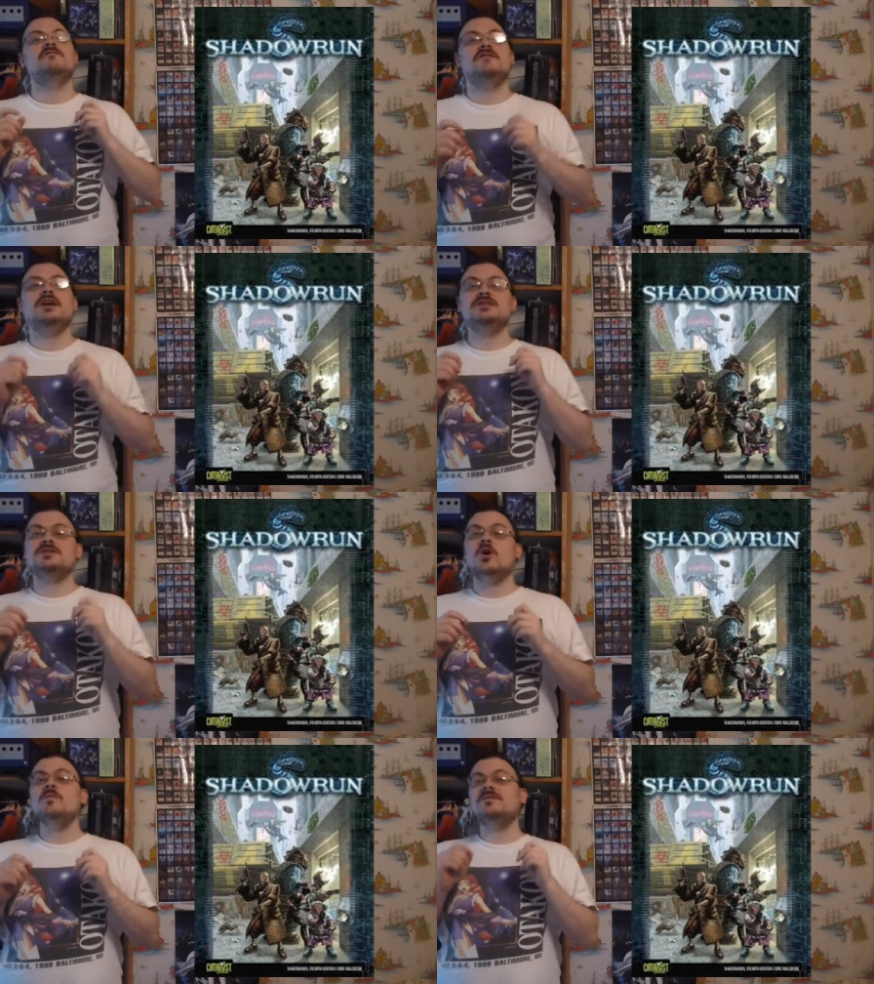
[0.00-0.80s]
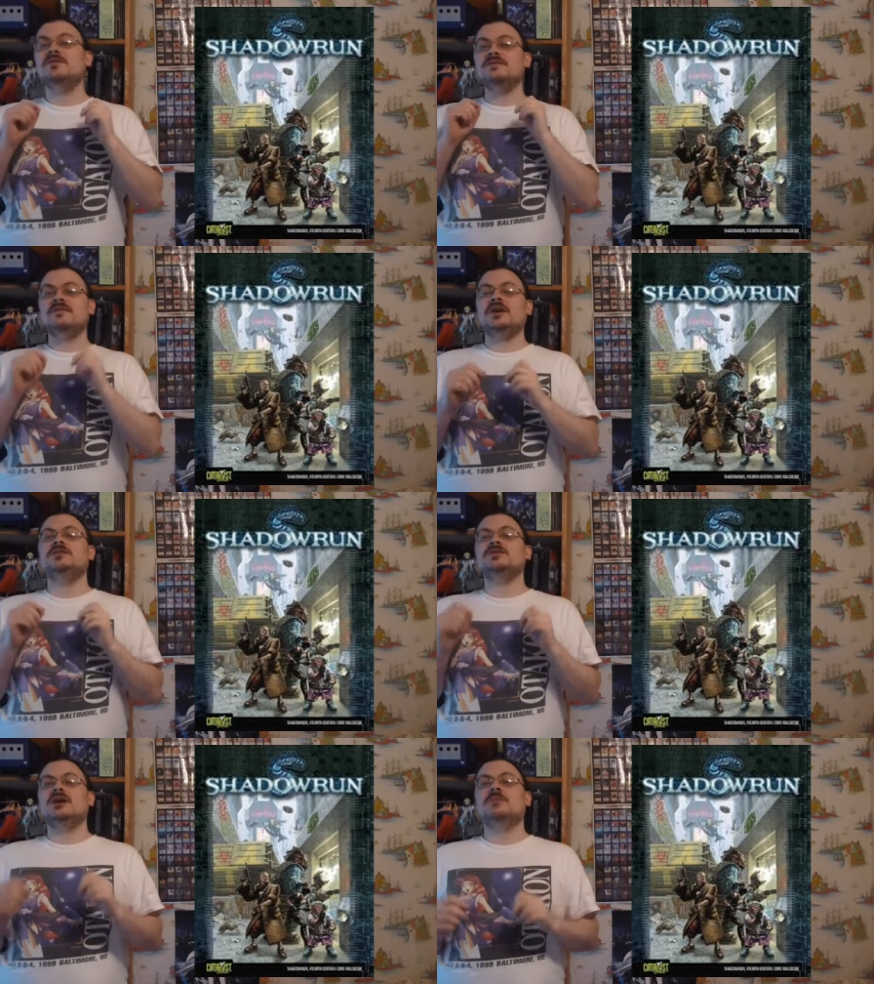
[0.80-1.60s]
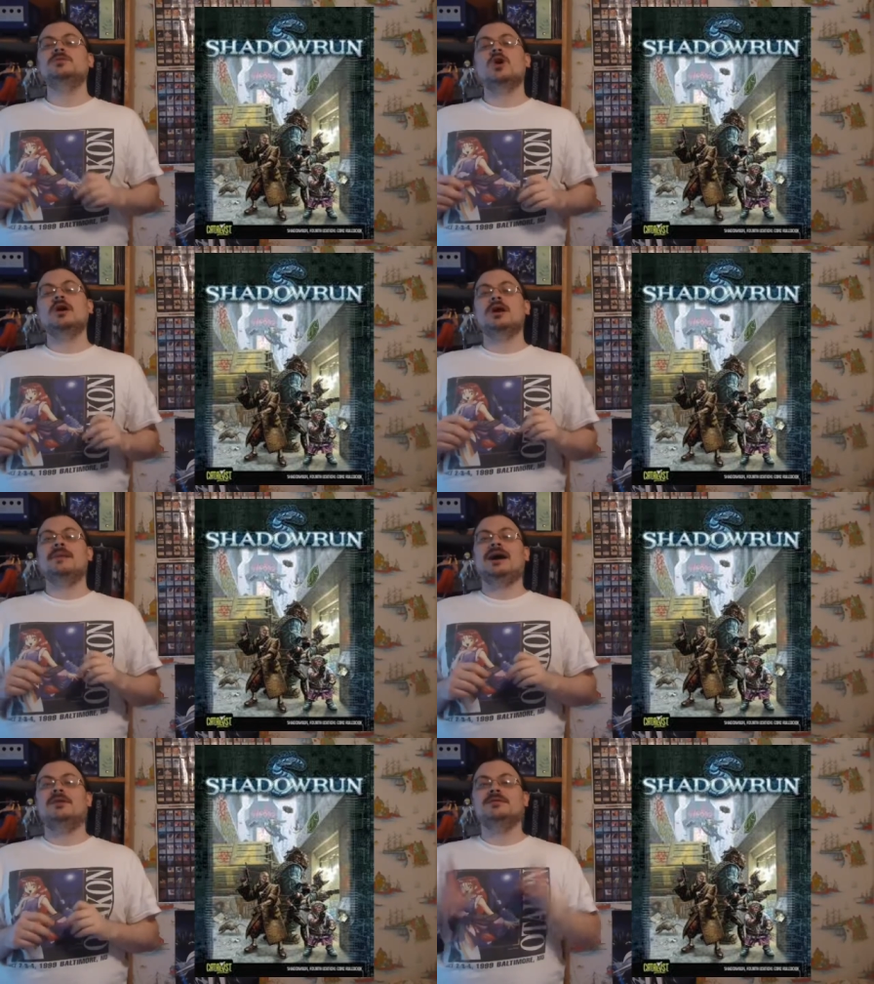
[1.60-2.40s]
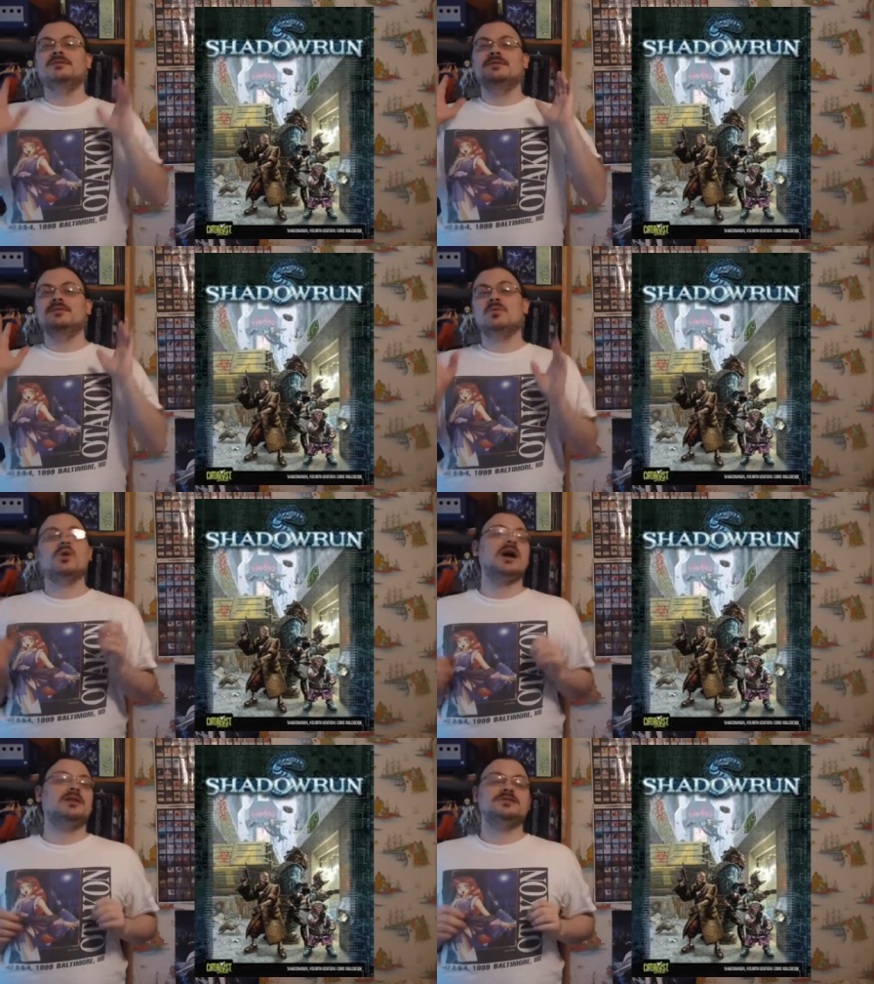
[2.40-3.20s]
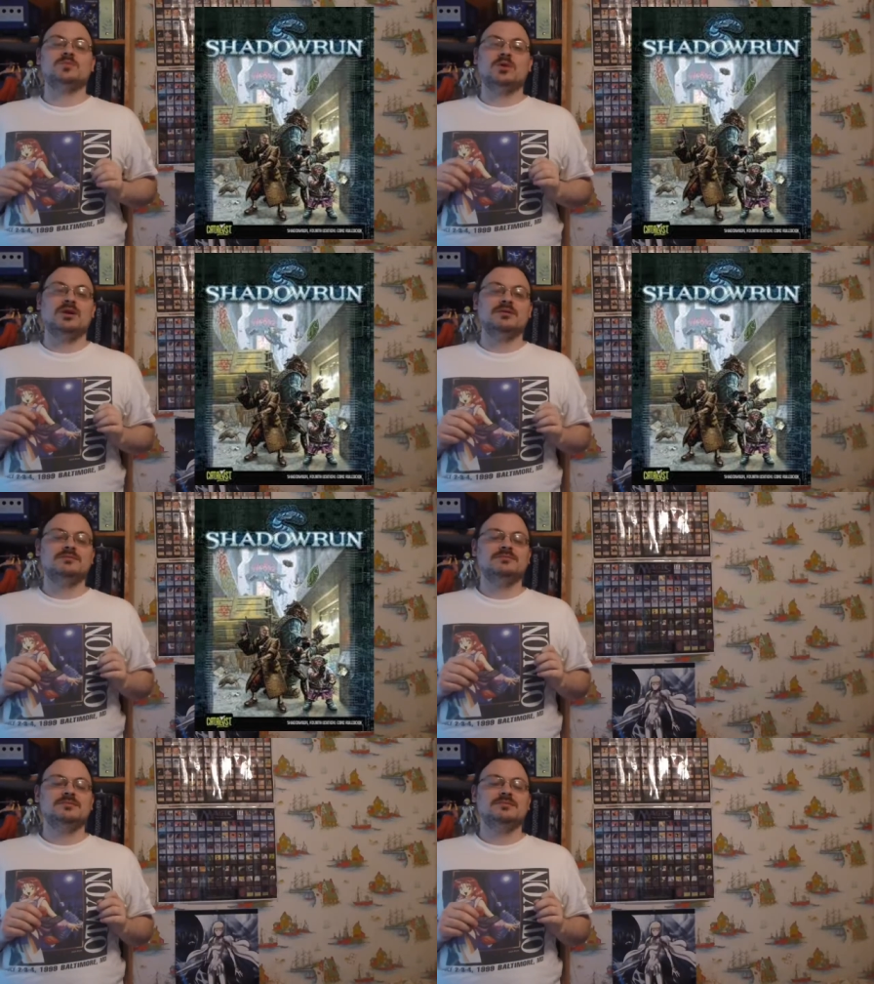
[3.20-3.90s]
Finish, hopefully finishing up talking about the wireless world.